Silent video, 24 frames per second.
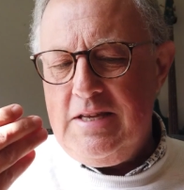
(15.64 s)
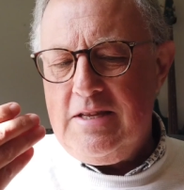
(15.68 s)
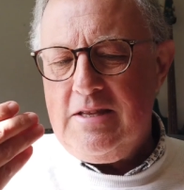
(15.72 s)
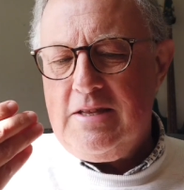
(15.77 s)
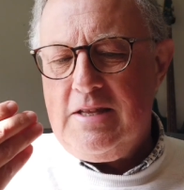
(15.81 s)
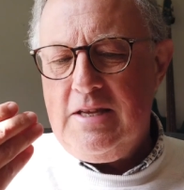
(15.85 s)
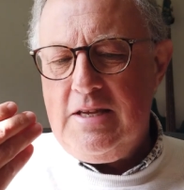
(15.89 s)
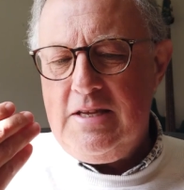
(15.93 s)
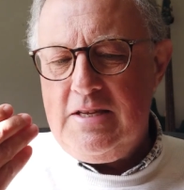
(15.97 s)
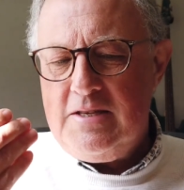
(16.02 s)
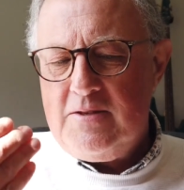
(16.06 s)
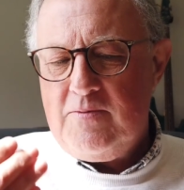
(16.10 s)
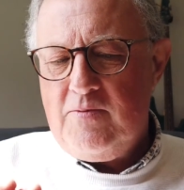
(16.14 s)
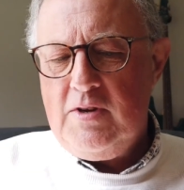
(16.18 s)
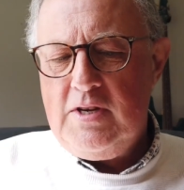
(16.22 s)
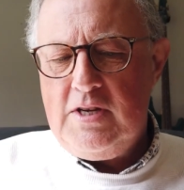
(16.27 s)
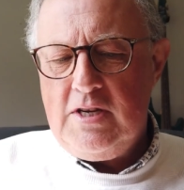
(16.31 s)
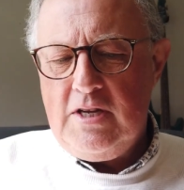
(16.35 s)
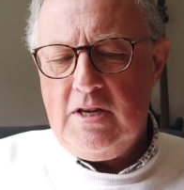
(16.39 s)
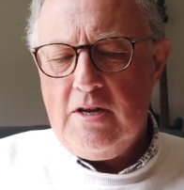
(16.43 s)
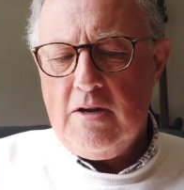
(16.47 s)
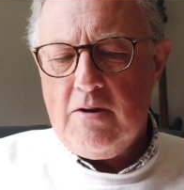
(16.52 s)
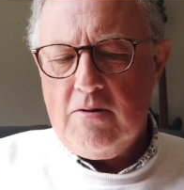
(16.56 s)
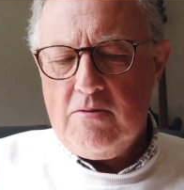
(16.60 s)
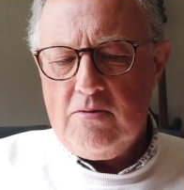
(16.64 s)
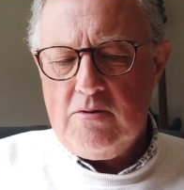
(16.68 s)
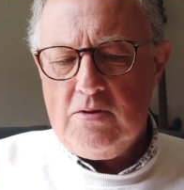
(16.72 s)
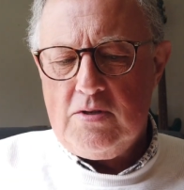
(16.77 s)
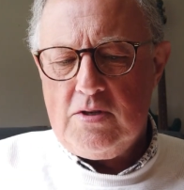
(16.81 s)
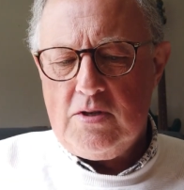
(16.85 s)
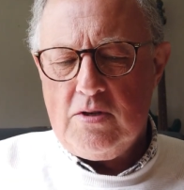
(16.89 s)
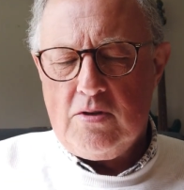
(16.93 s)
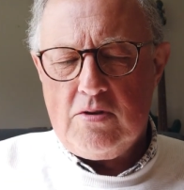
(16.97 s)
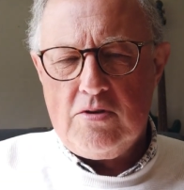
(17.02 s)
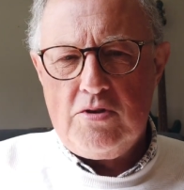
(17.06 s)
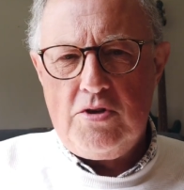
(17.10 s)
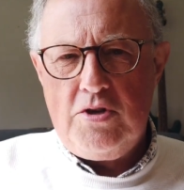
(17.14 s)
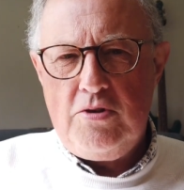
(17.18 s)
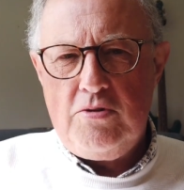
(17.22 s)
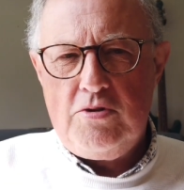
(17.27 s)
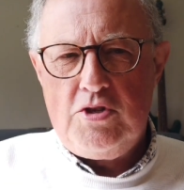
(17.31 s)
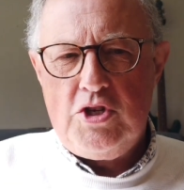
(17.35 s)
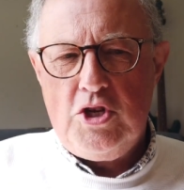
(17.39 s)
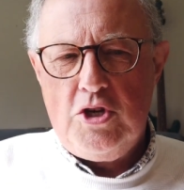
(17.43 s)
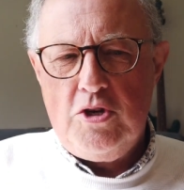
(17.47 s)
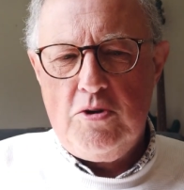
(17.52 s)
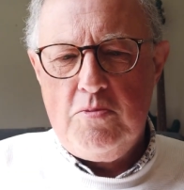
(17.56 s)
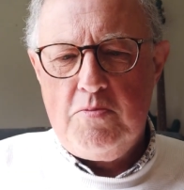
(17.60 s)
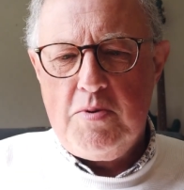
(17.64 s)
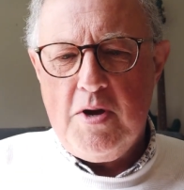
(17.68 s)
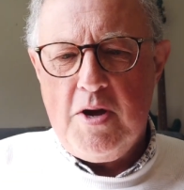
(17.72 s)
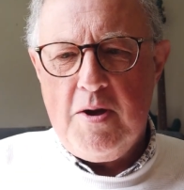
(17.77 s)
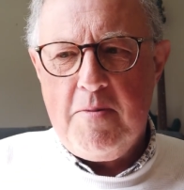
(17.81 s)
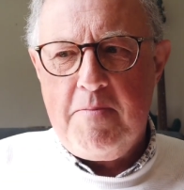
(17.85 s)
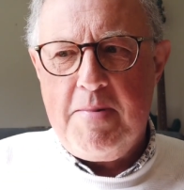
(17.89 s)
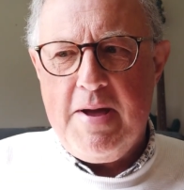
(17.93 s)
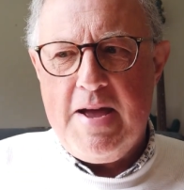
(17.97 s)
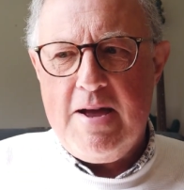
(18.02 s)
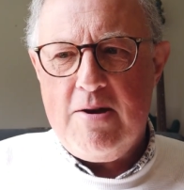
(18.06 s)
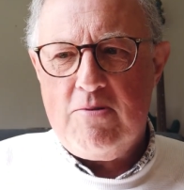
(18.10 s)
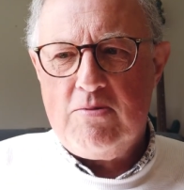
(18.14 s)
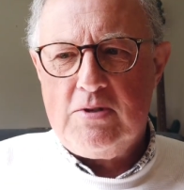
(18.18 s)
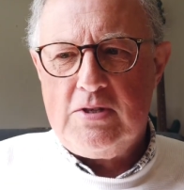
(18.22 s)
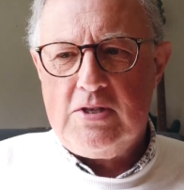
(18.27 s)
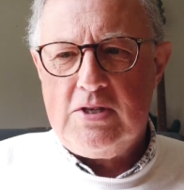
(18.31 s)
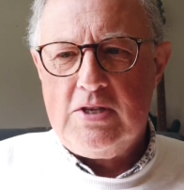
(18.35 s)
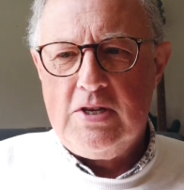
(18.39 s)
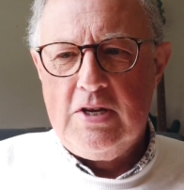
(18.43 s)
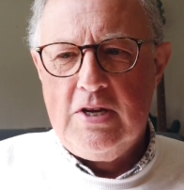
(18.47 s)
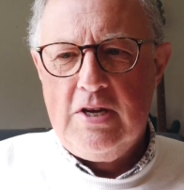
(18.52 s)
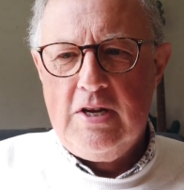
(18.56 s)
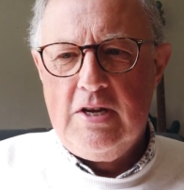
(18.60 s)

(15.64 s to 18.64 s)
these videos on YouTube about